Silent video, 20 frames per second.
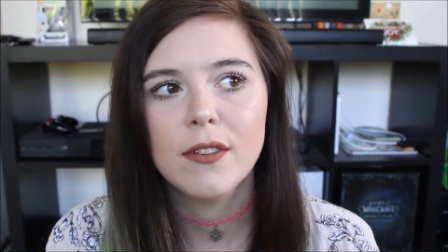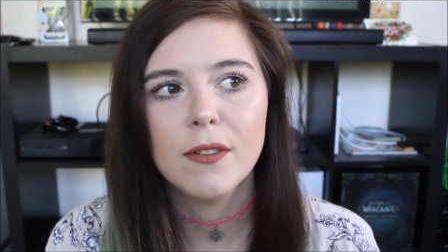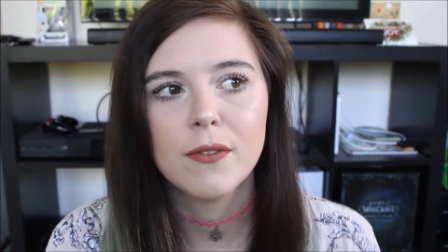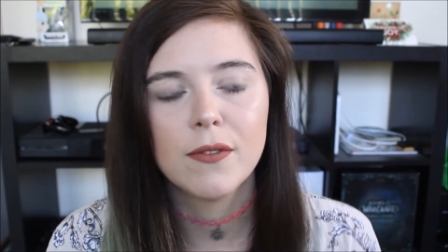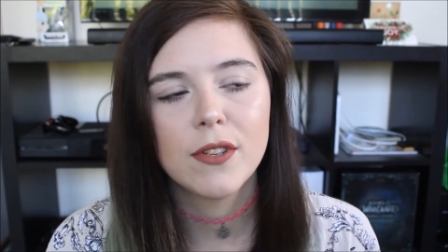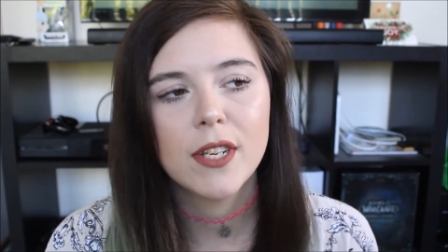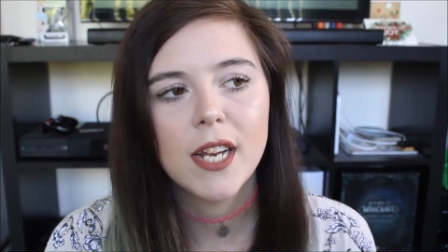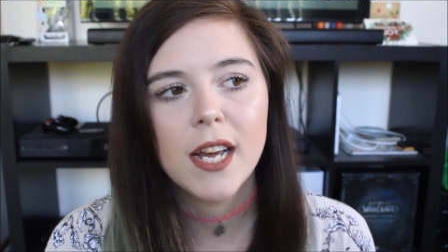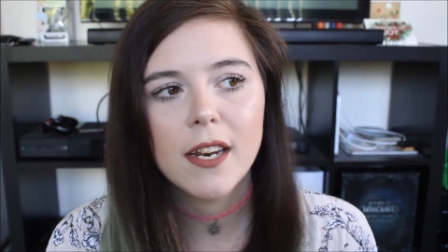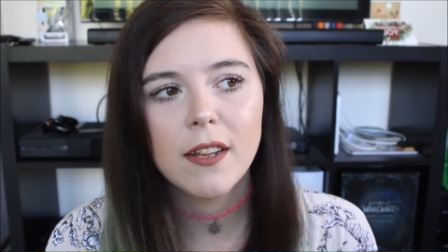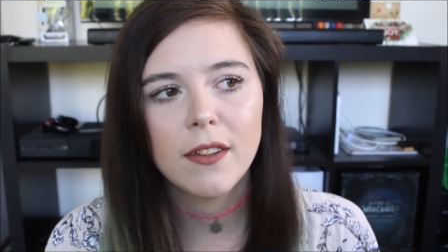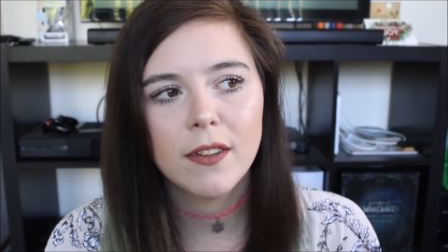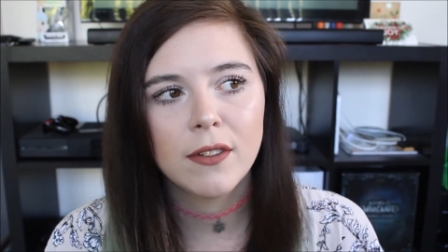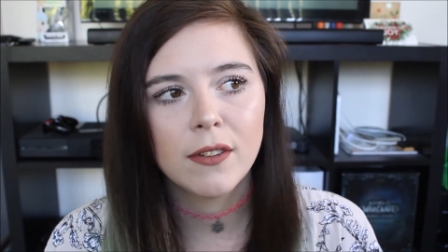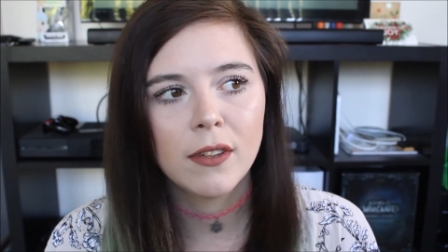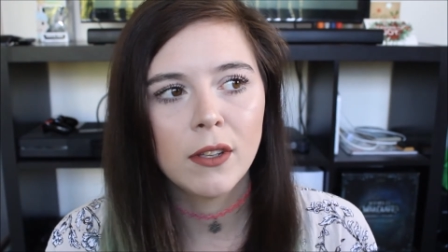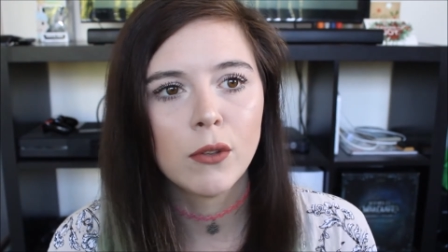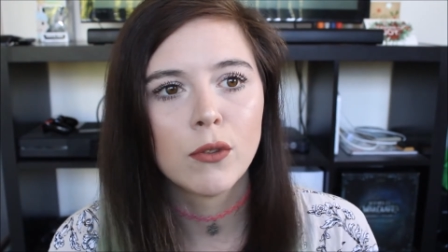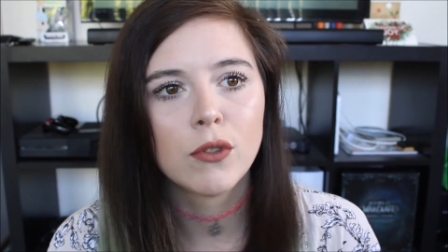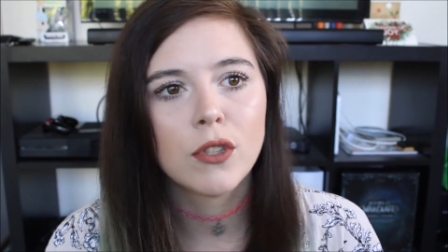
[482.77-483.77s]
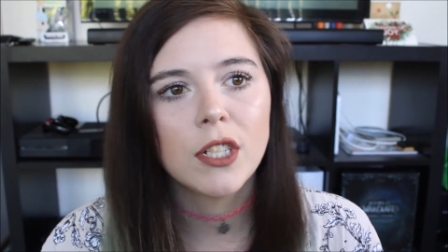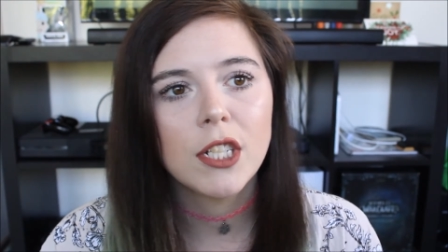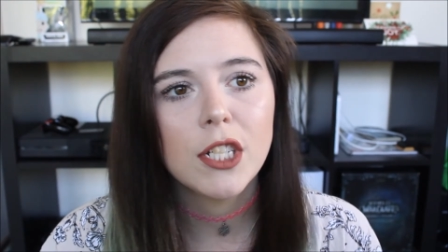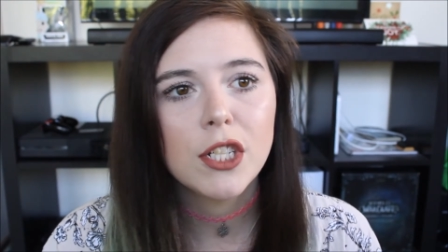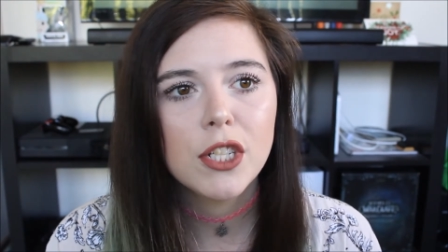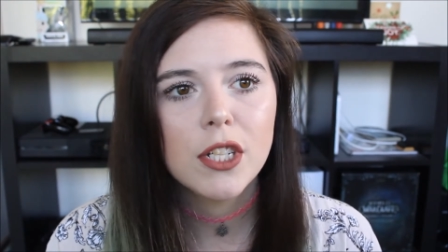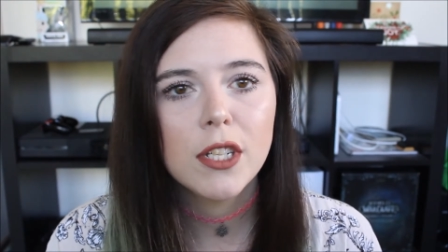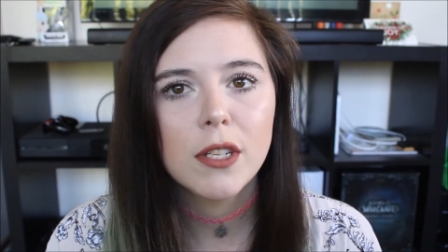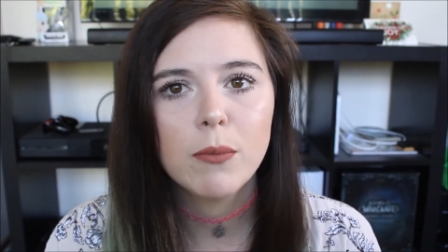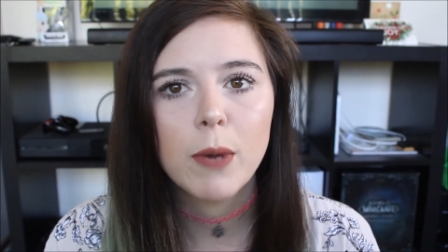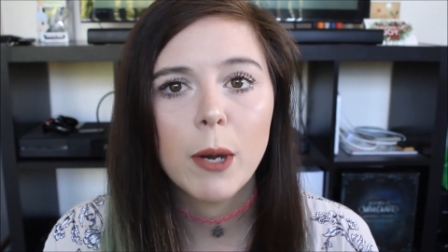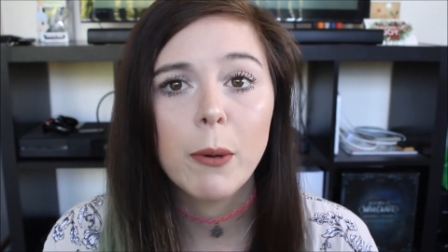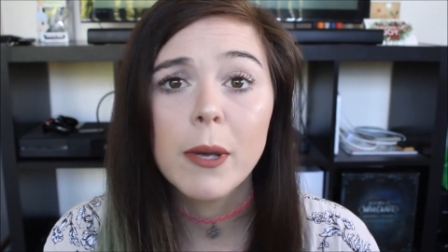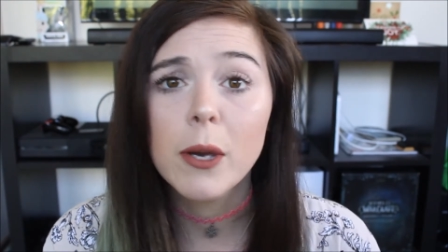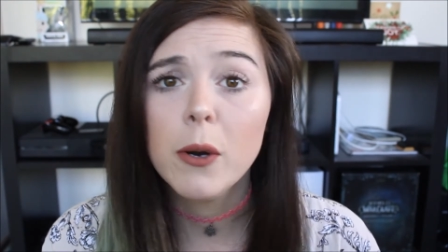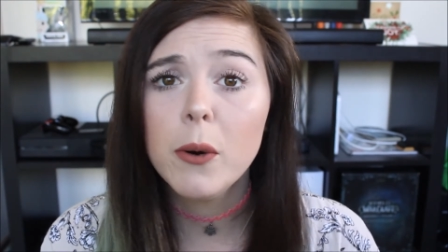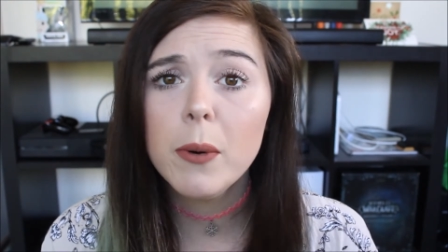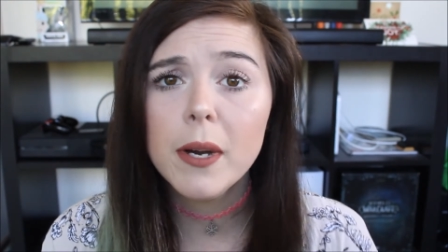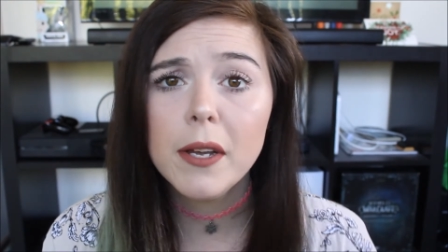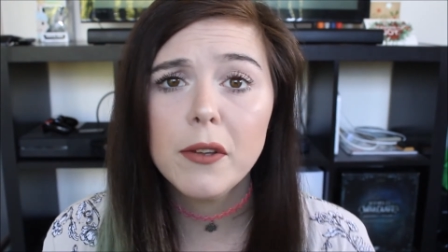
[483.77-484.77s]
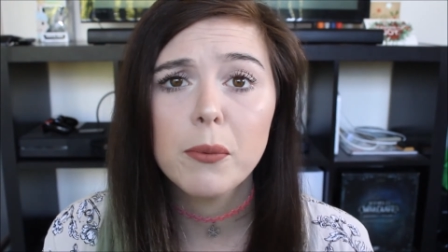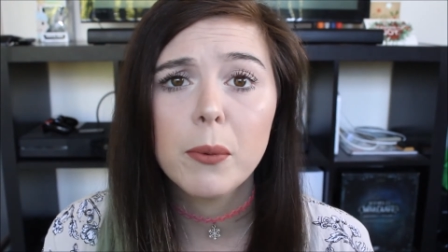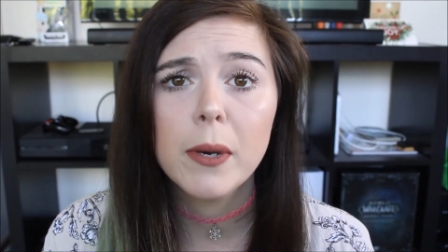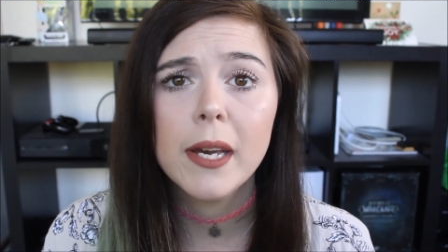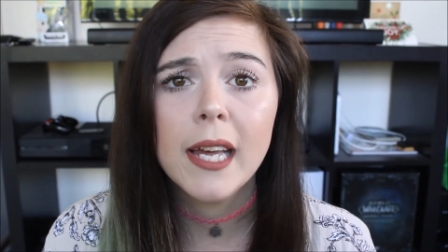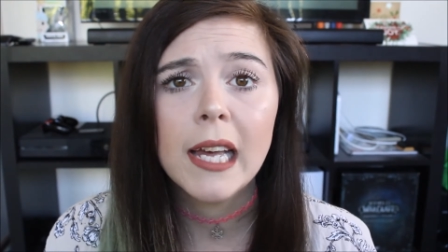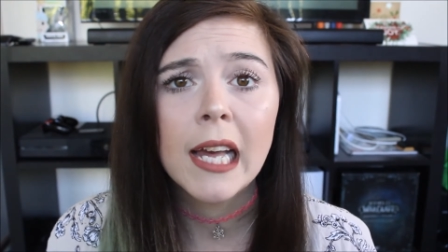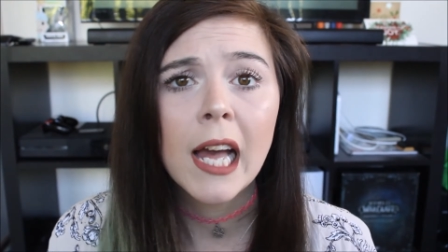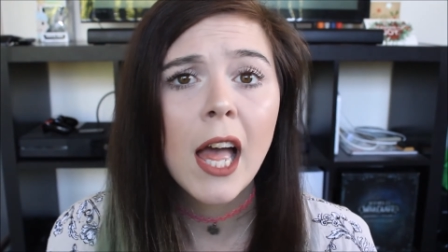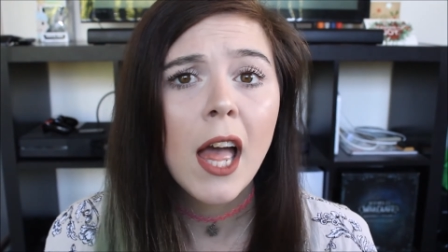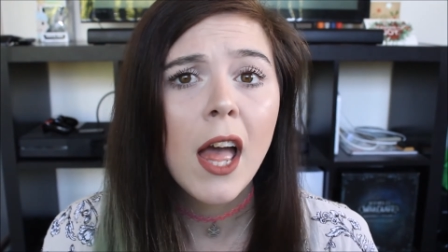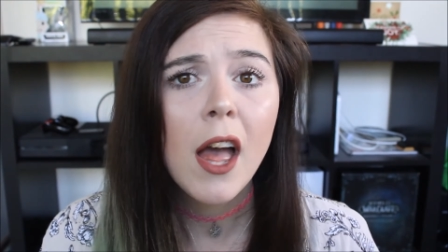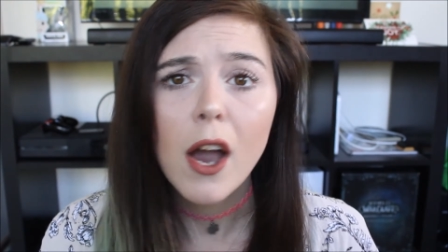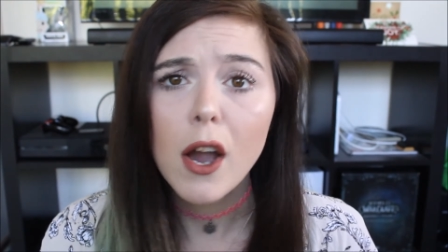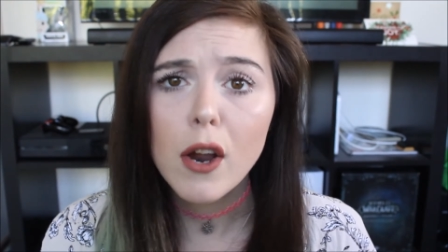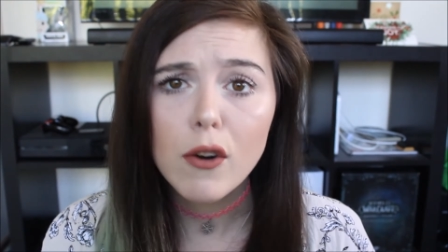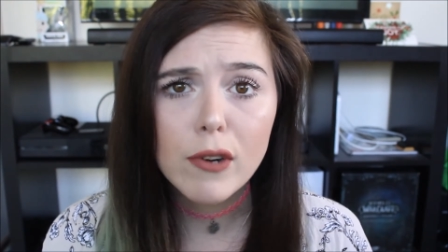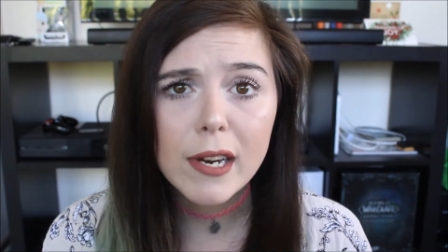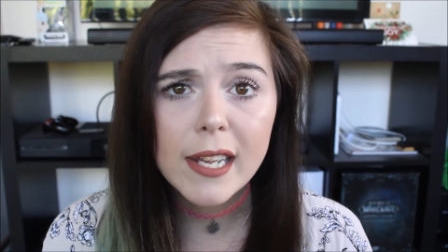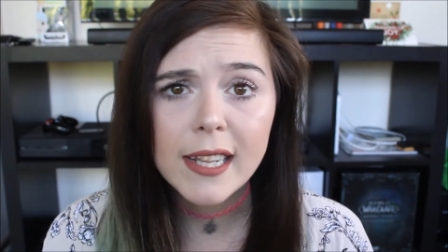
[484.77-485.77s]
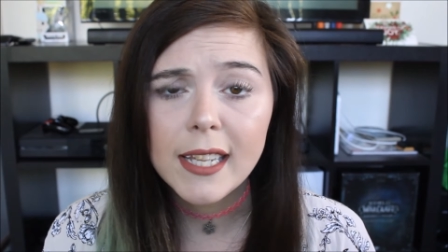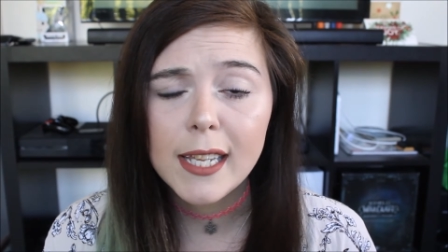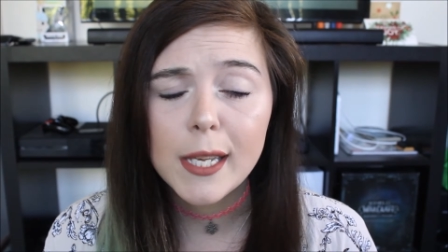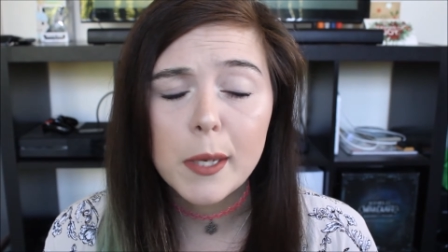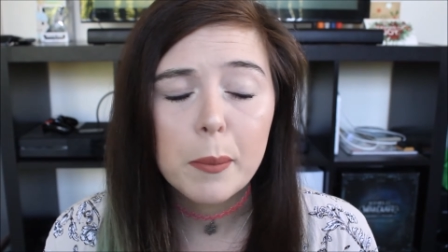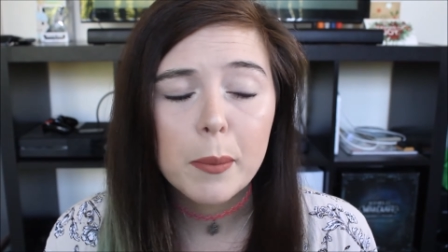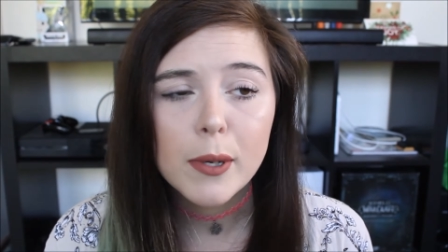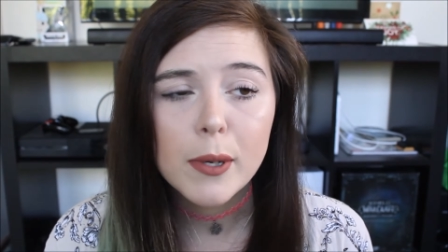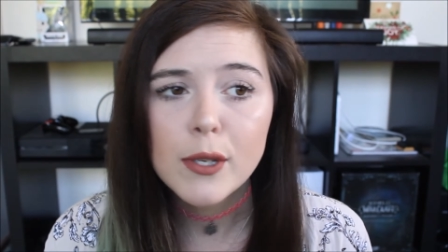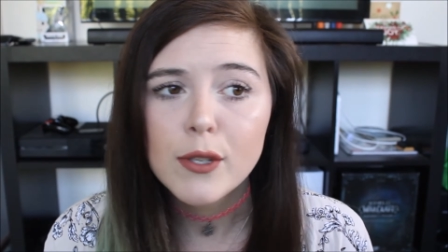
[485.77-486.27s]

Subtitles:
have started this little tradition where we always wear a red lip,